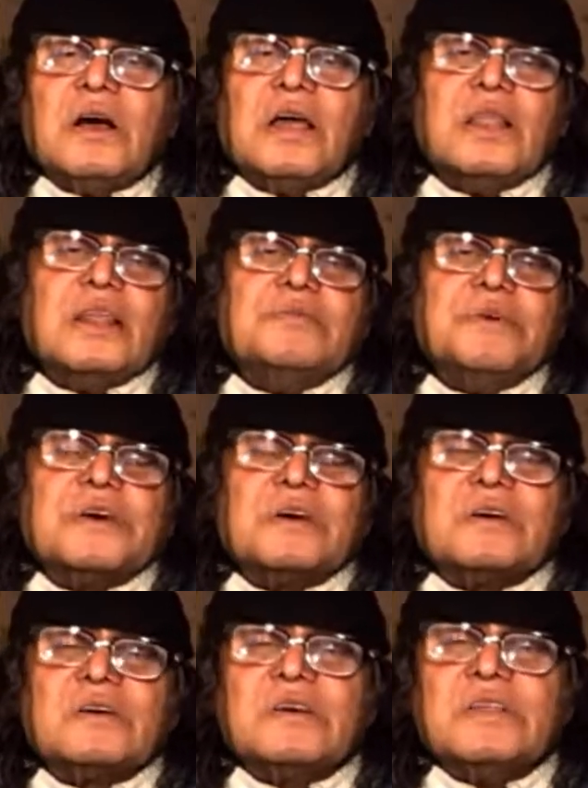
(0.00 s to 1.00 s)
and
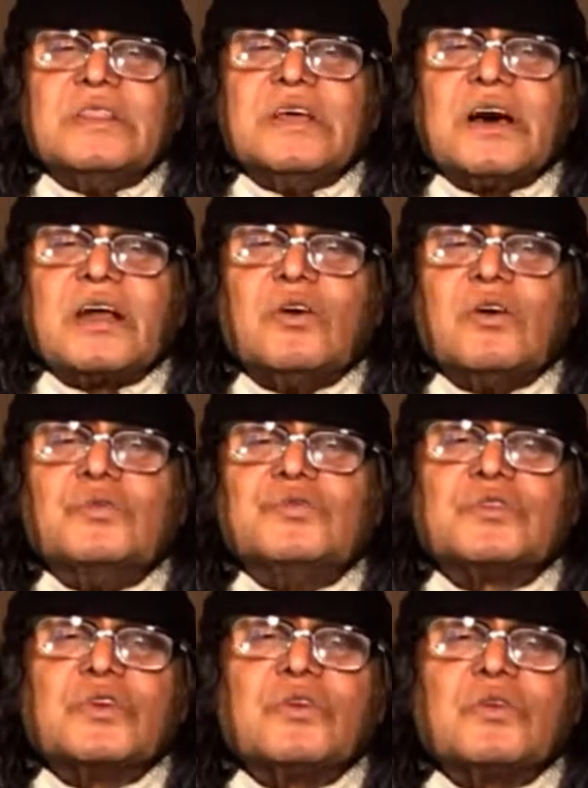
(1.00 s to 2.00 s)
living in their
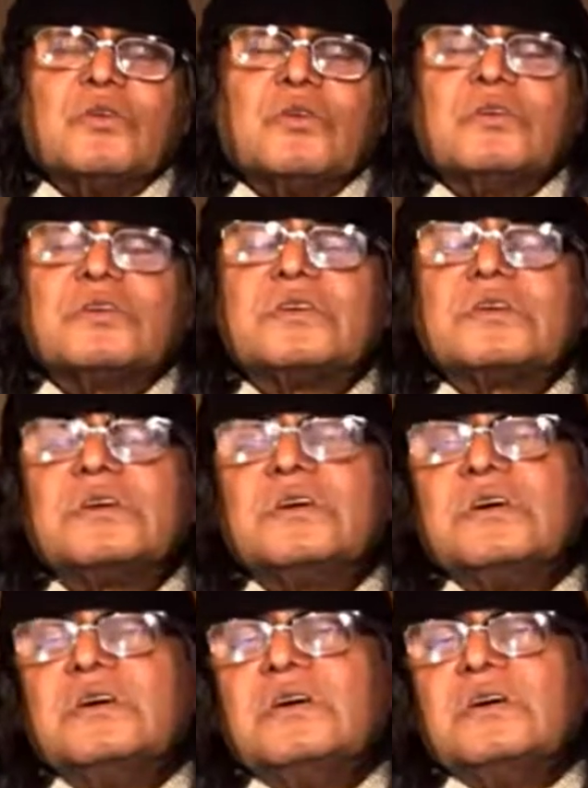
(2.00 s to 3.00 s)
home, so-called,
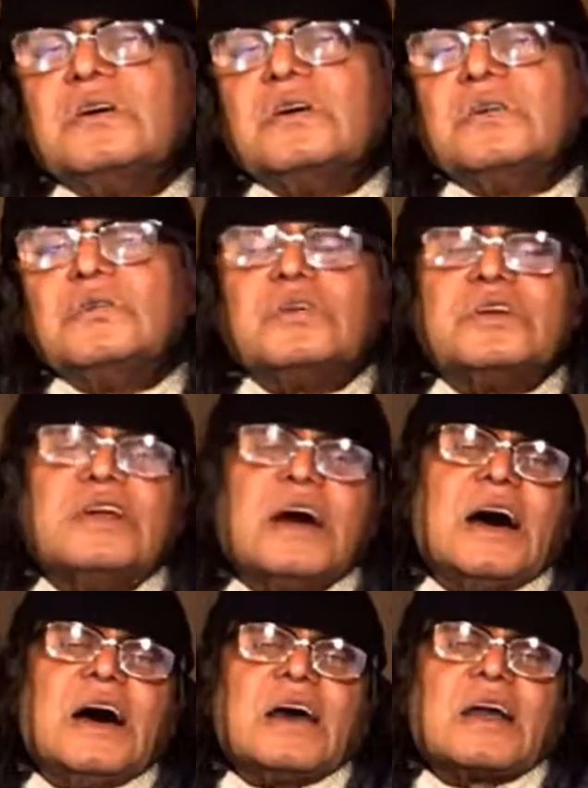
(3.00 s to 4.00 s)
would
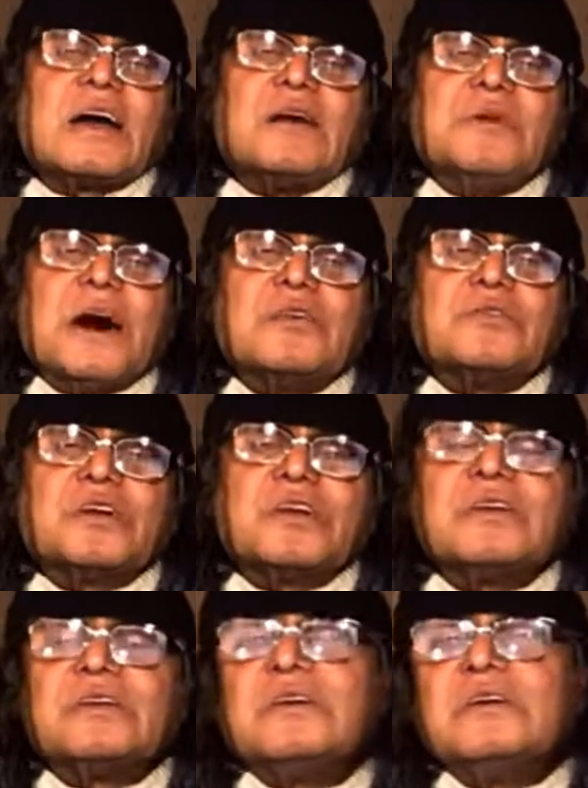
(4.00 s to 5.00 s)
dare come out
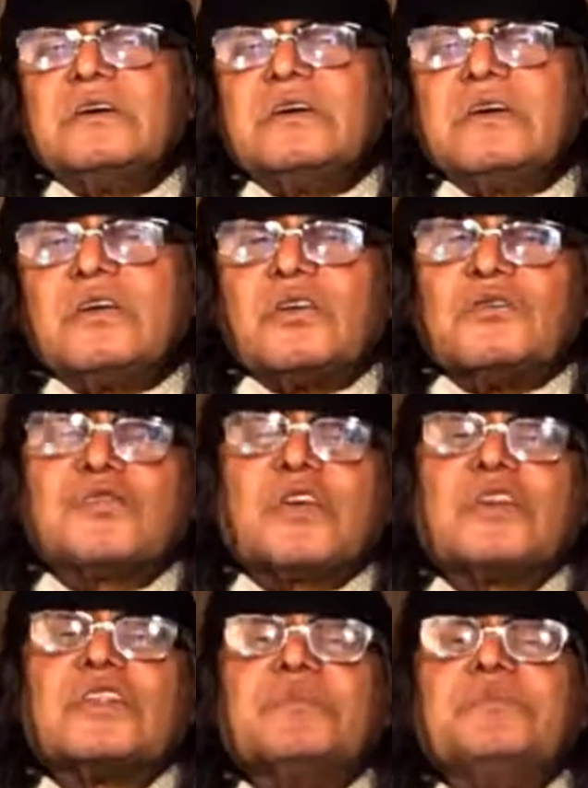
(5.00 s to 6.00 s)
and
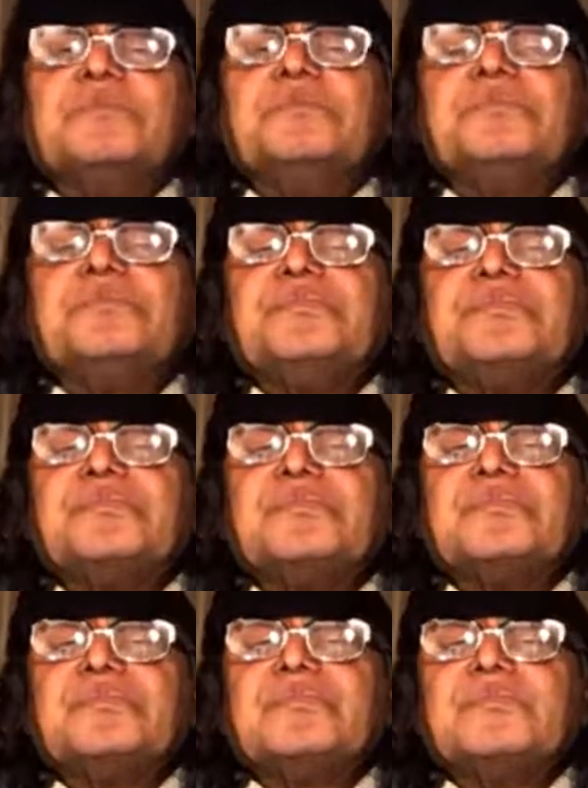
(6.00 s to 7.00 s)
confront them.
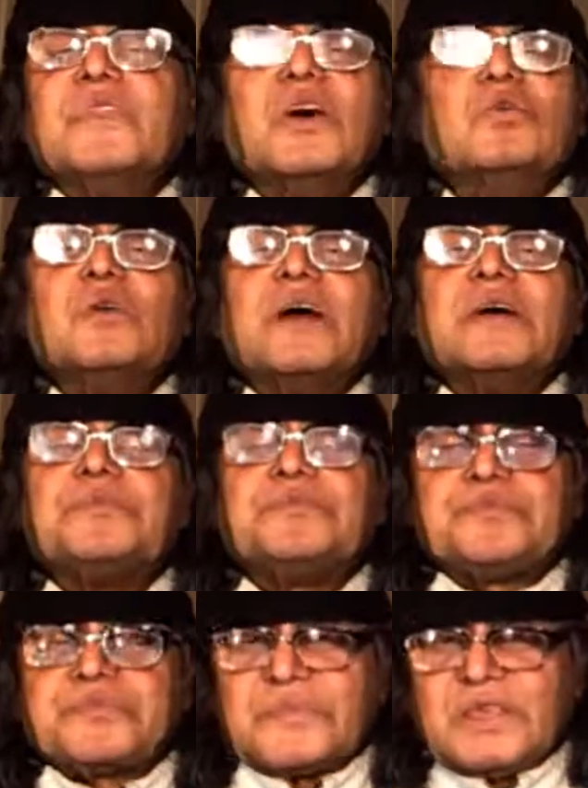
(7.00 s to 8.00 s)
No way.
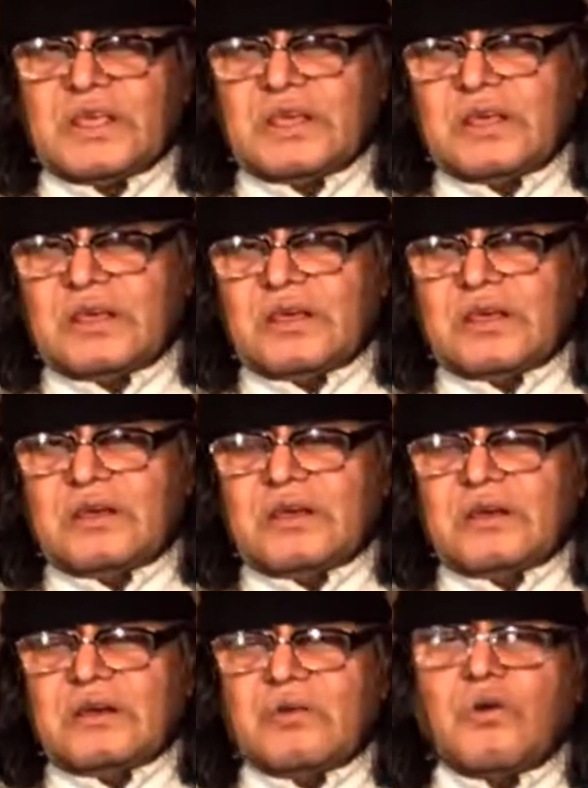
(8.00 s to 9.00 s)

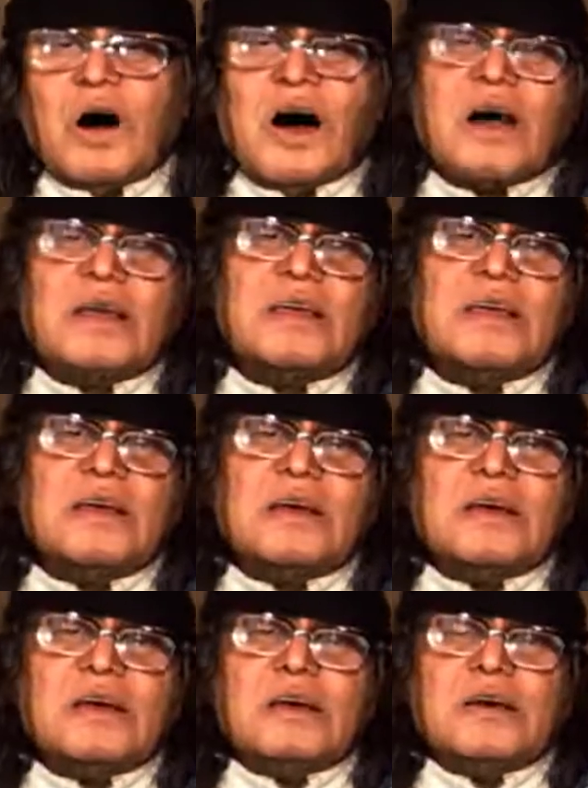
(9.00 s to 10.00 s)
Why?
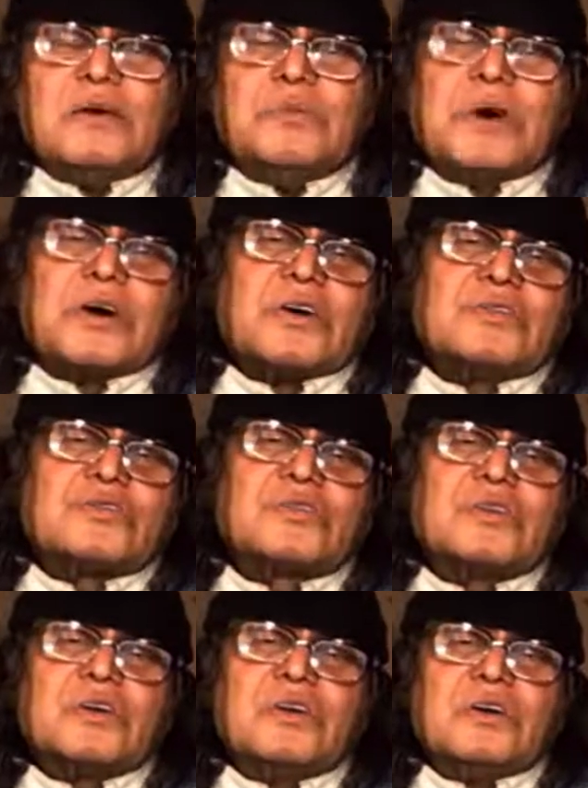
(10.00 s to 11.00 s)
Because